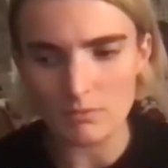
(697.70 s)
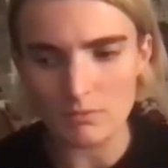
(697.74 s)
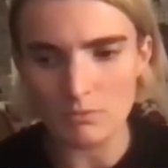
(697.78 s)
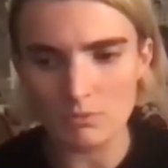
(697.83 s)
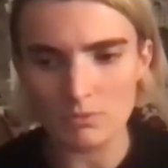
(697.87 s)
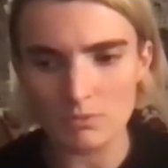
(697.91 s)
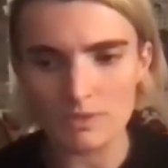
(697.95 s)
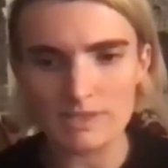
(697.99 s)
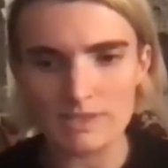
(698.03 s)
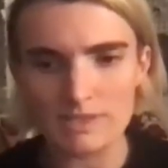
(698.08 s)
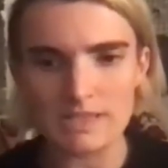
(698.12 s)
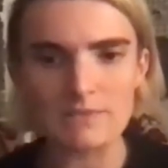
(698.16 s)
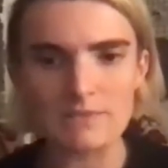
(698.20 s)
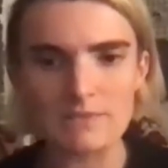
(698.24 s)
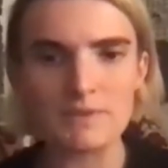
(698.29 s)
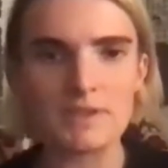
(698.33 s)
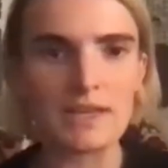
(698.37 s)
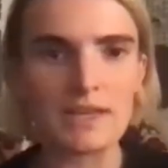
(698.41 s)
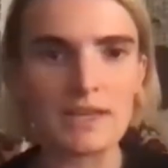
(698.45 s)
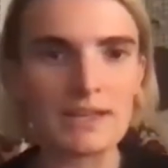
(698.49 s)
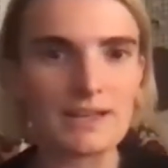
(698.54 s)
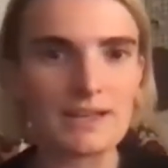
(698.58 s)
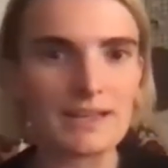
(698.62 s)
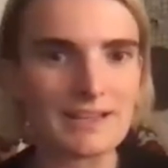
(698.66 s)
receiving
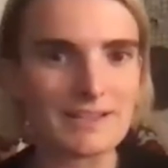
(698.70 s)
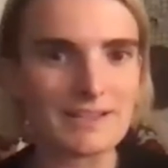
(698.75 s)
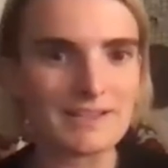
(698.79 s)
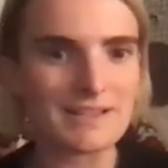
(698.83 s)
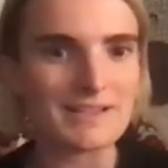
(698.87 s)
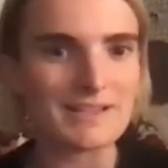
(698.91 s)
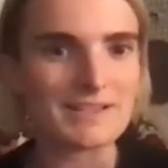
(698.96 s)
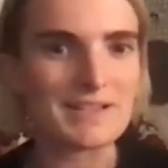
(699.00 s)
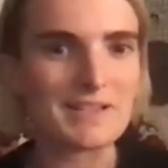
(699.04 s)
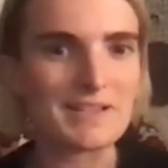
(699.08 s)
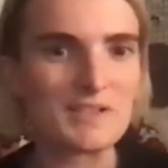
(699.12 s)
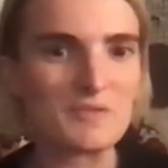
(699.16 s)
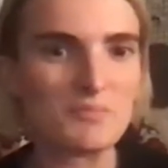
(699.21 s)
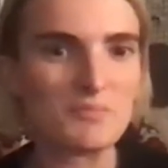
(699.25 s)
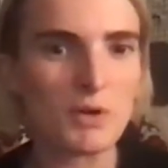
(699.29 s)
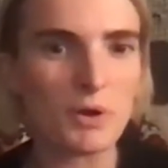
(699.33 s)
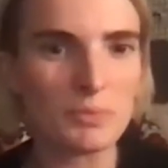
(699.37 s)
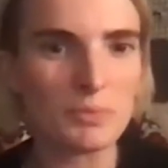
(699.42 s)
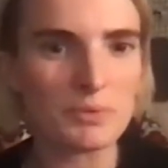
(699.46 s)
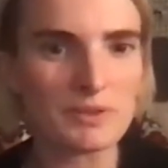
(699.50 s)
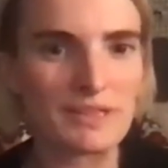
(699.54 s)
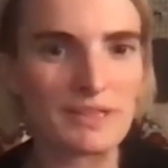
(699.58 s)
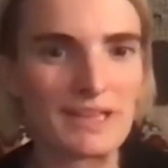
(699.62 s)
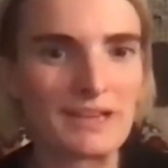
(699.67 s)
that, I guess, that sense of
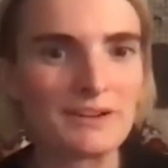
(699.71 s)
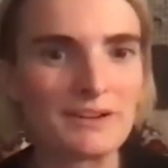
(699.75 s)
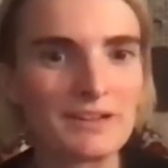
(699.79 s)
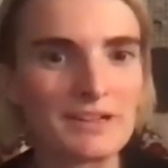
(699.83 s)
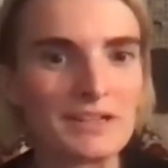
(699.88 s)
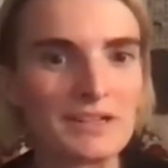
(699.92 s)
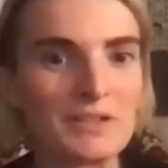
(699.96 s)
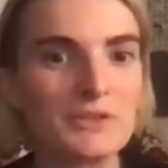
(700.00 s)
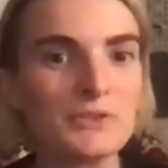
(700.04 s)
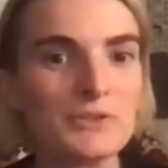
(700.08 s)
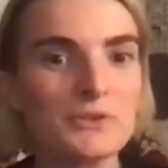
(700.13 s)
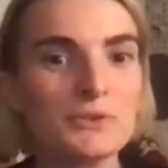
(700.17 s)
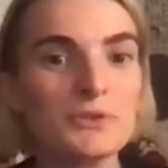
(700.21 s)
popularity.